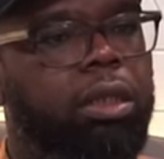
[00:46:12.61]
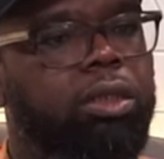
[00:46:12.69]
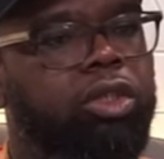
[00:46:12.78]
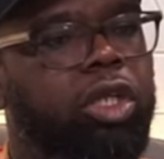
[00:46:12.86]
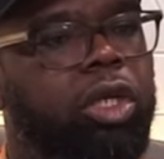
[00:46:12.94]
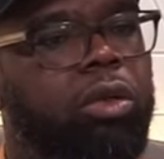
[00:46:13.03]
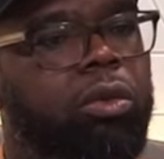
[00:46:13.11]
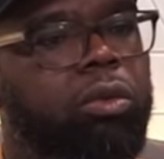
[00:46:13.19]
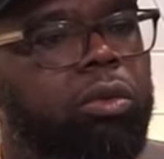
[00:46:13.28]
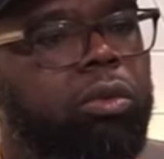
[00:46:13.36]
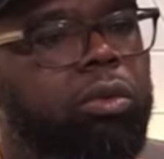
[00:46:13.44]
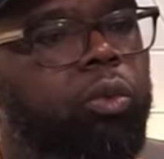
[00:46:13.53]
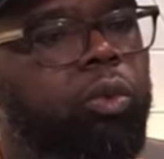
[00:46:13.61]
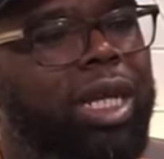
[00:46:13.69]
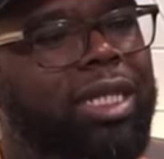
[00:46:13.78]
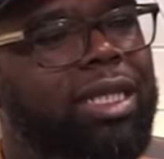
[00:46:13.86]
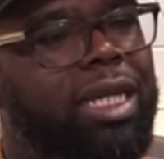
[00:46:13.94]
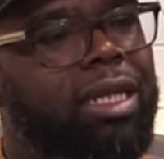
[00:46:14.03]
So when they
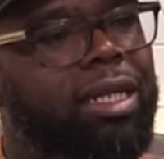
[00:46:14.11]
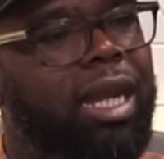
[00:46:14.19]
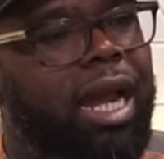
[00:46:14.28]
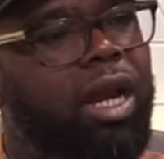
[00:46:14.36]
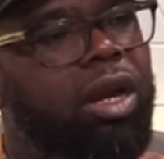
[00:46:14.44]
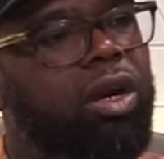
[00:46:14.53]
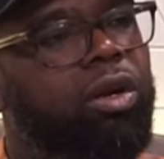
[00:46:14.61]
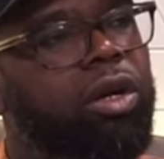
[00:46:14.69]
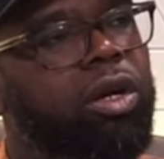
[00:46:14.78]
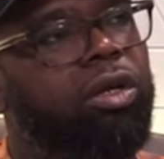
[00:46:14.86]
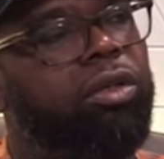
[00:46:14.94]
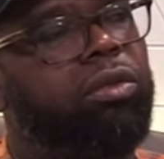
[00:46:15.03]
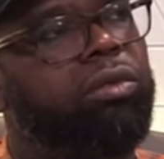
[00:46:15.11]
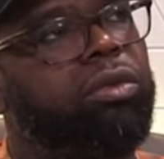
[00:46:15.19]
said, I heard her